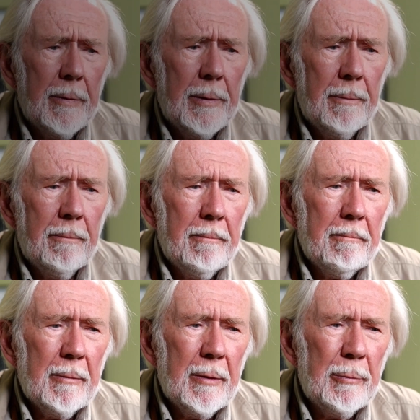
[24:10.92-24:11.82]

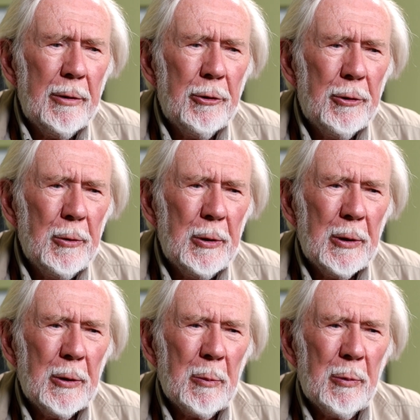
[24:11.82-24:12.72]
been shooting
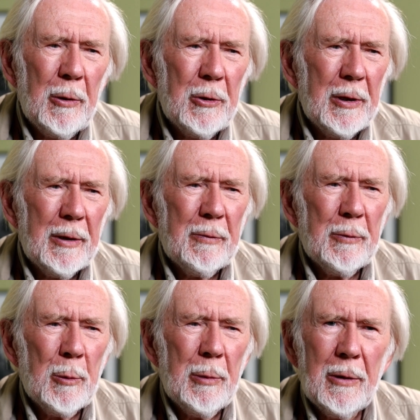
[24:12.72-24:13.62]
on a project
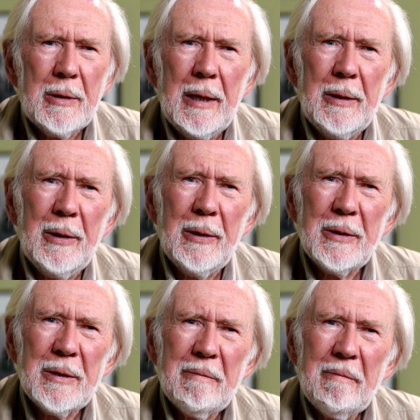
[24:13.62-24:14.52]
for about 10
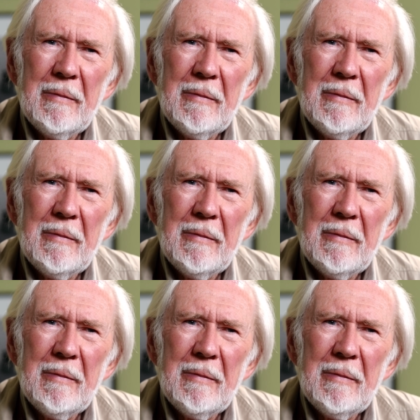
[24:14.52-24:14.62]
years.